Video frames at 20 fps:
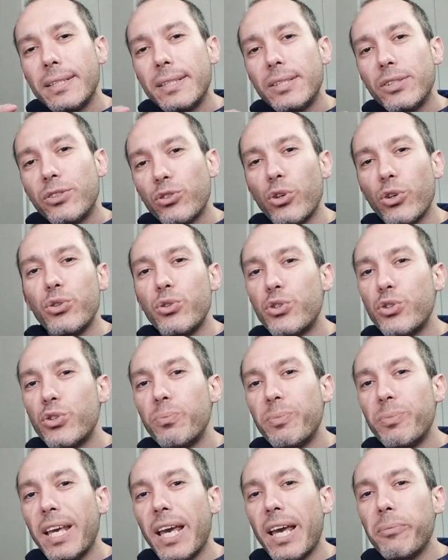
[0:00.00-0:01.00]
So you
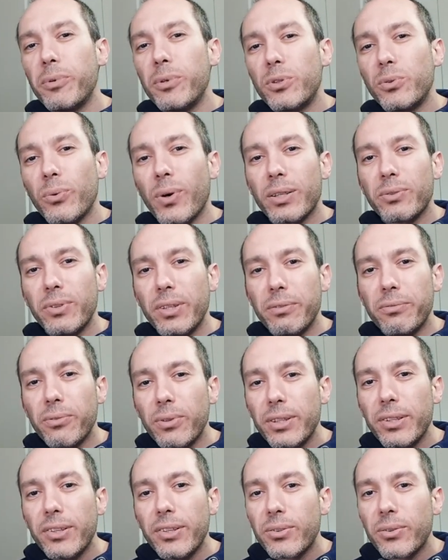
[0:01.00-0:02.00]
should be able to actually
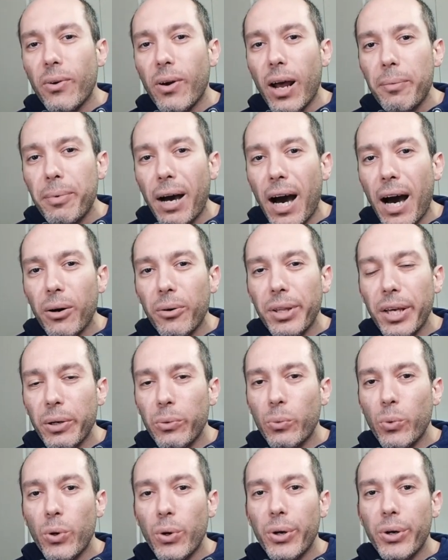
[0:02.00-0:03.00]
fully describe how they
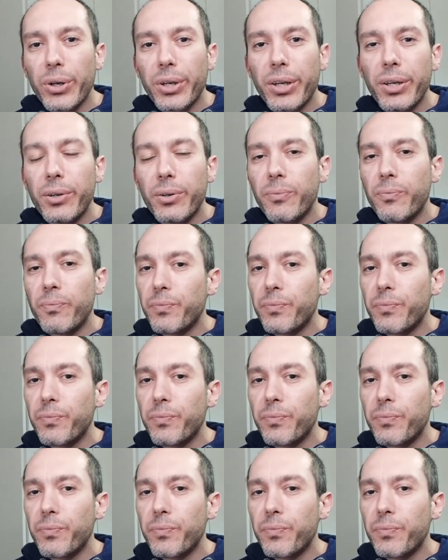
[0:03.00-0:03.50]
work,